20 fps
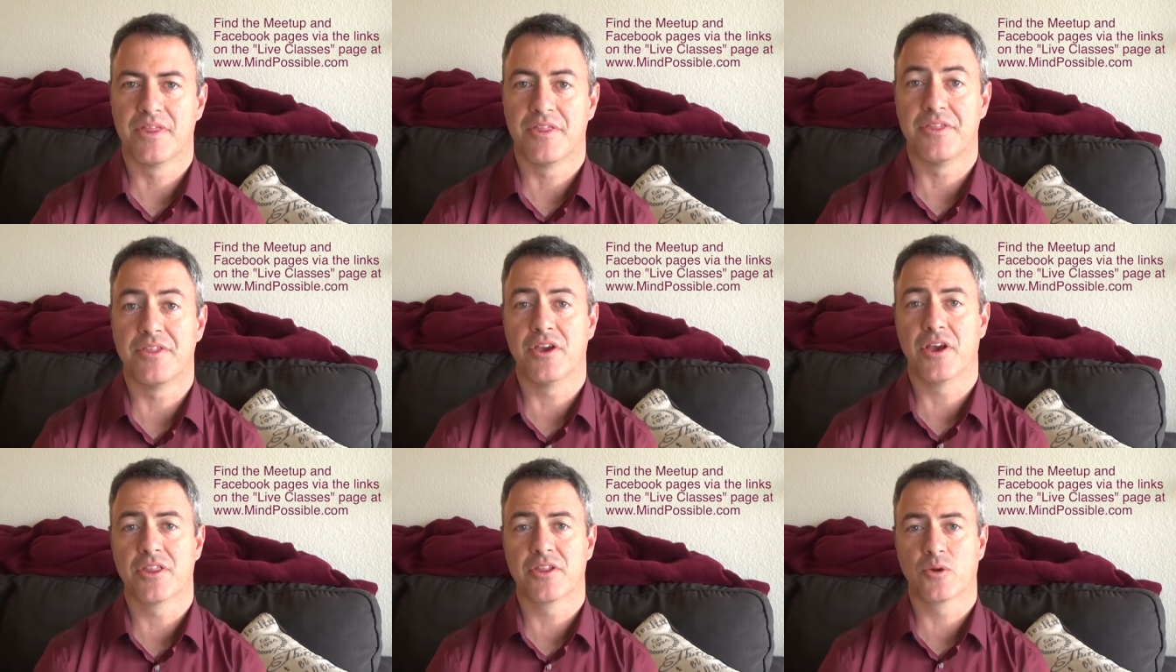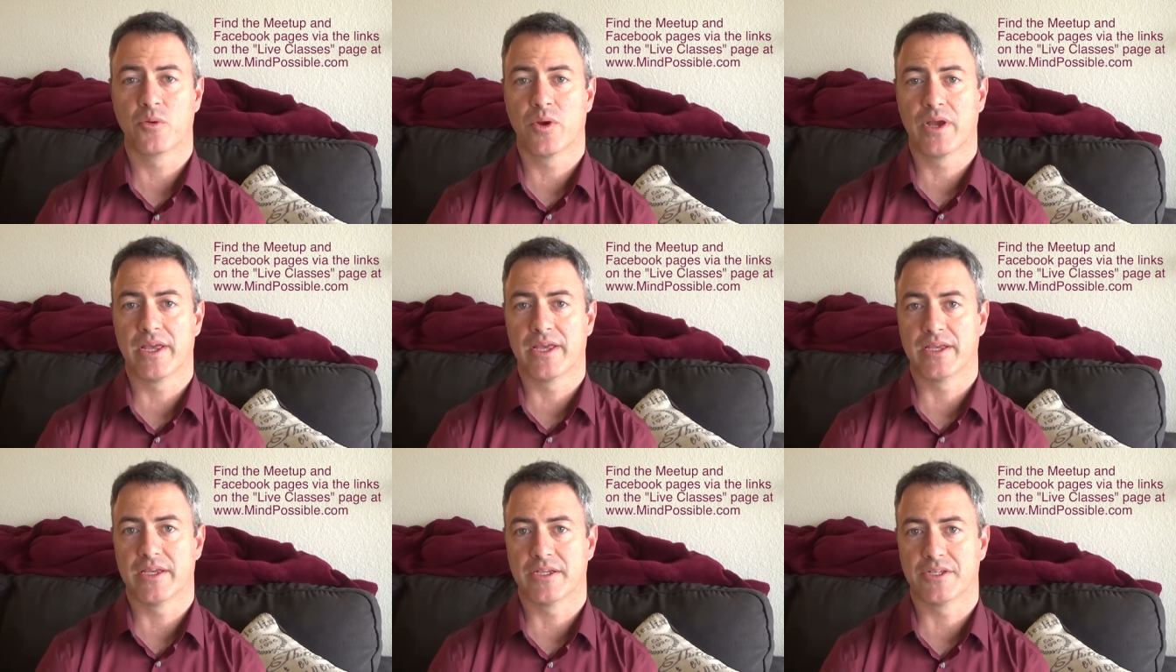The other
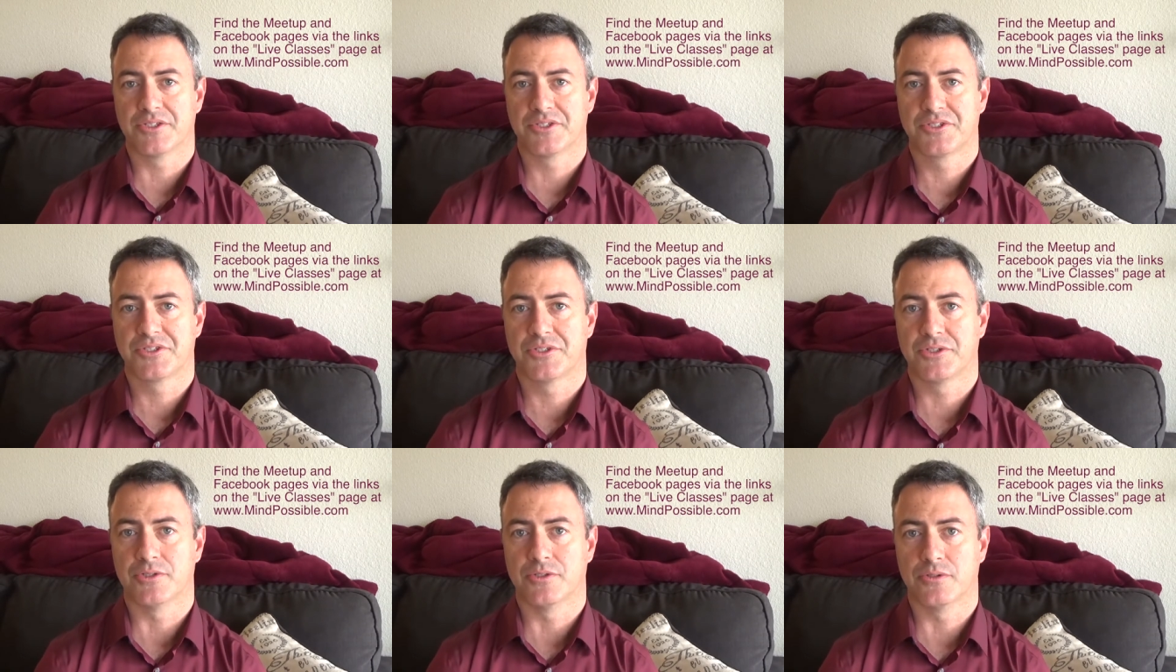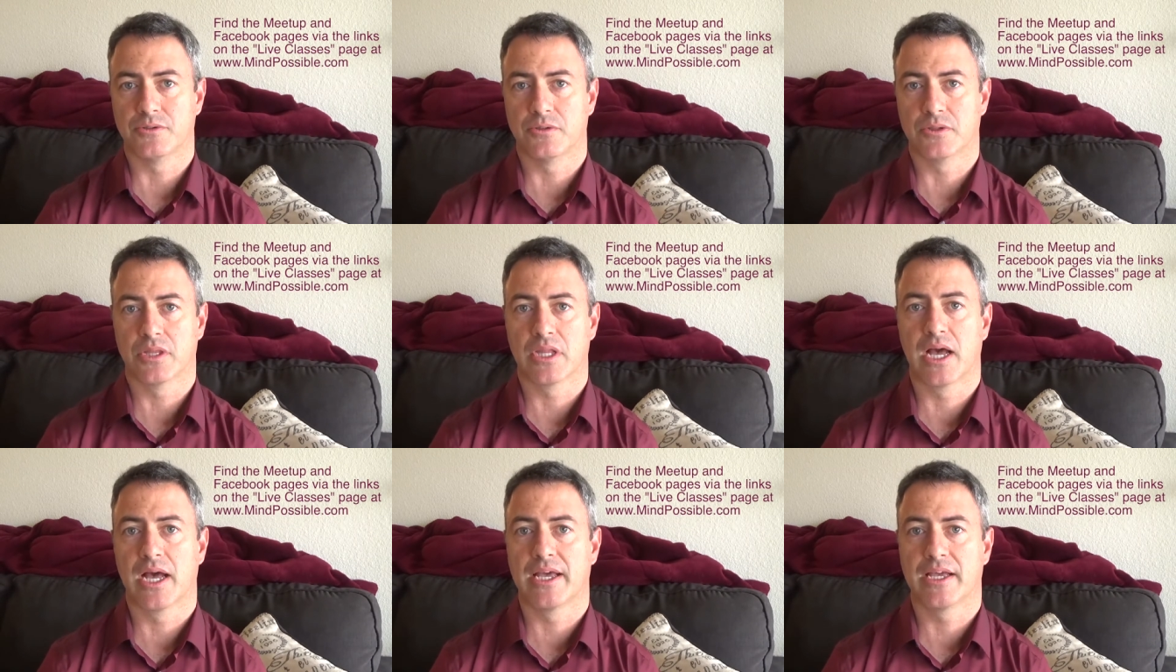way is to
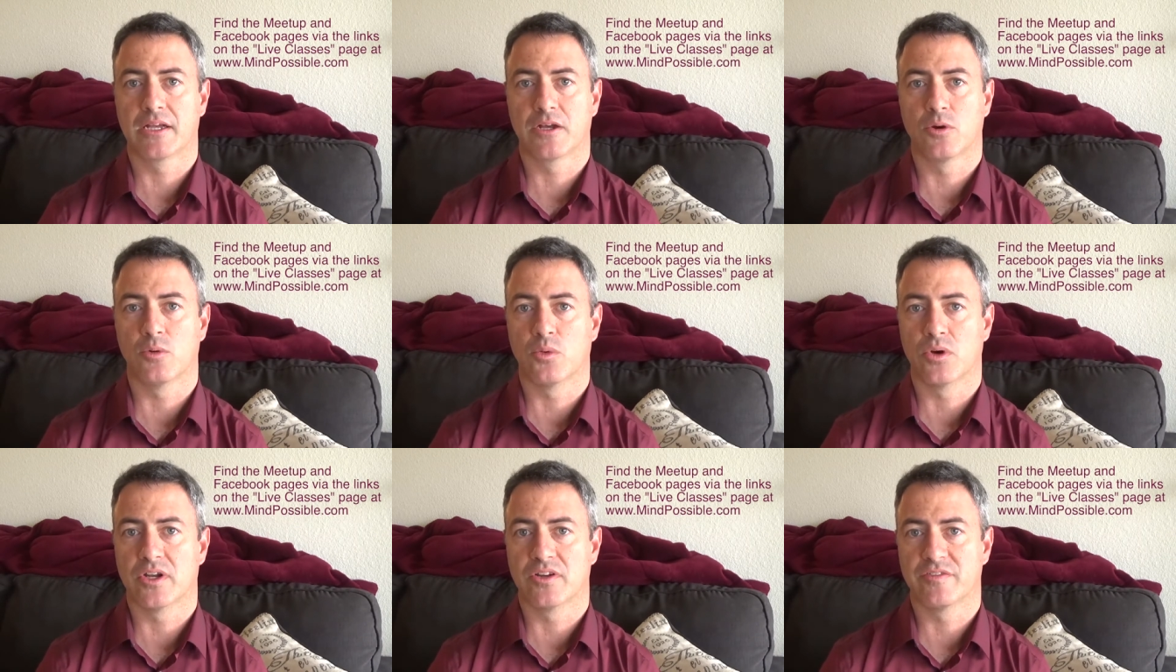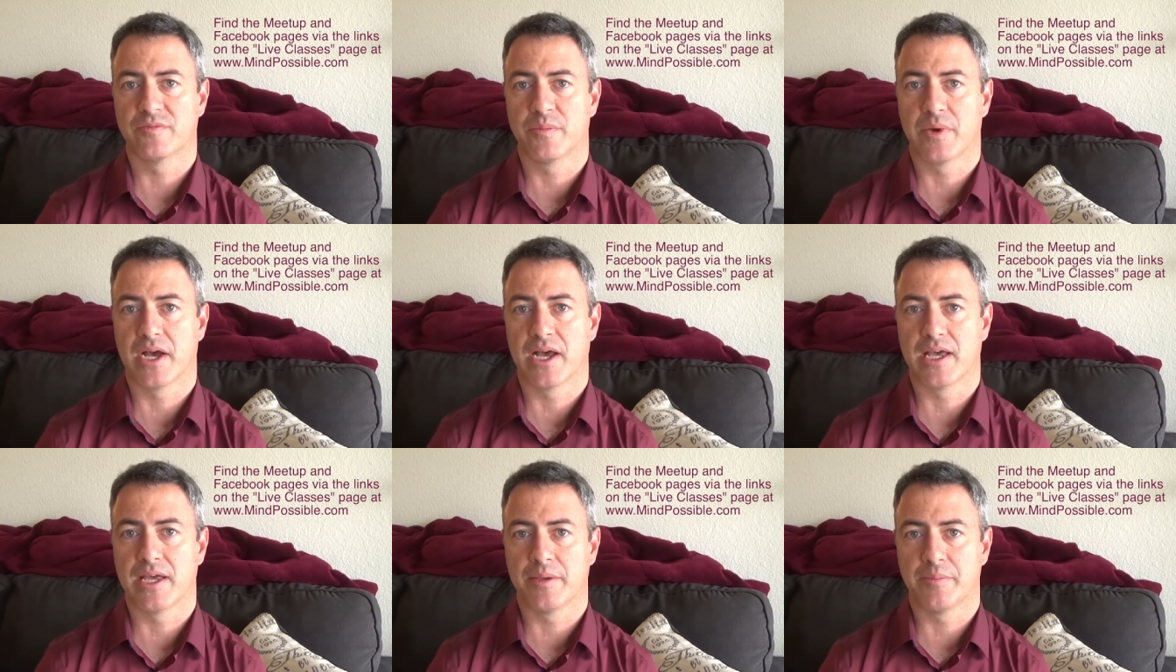like one of
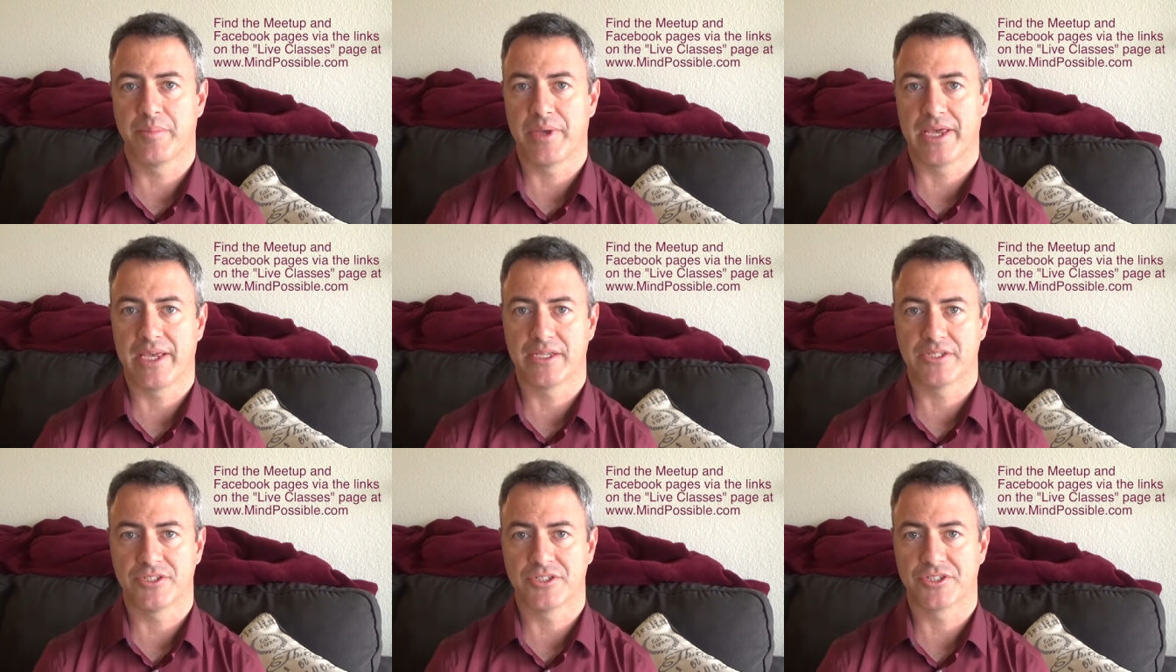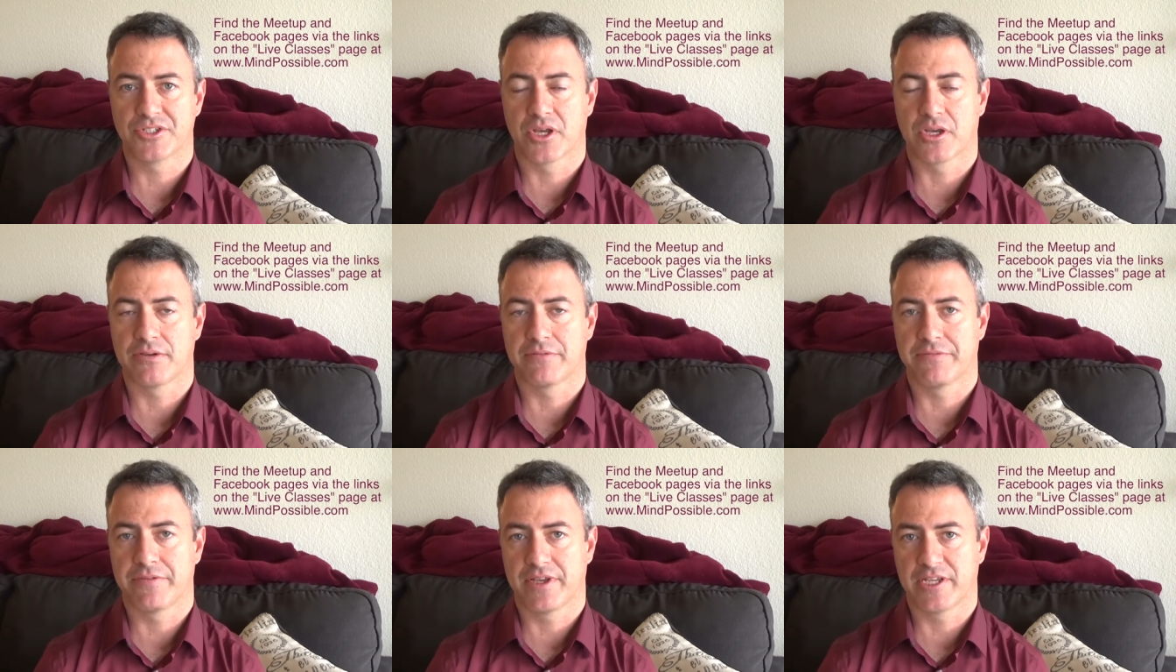my pages
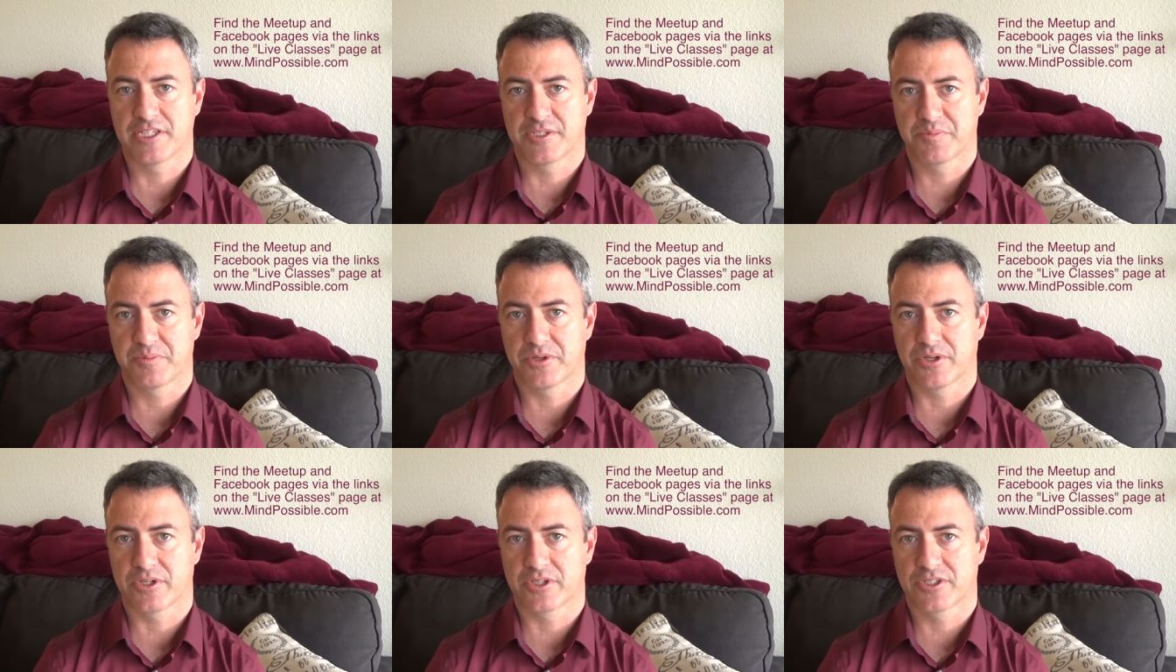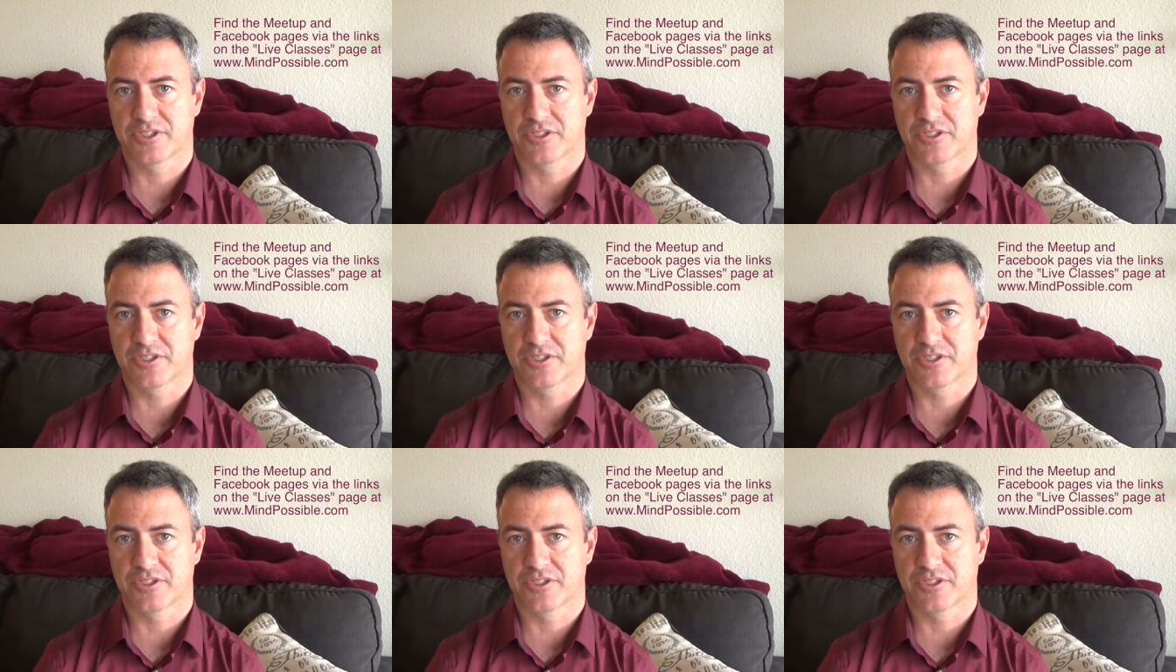on Facebook.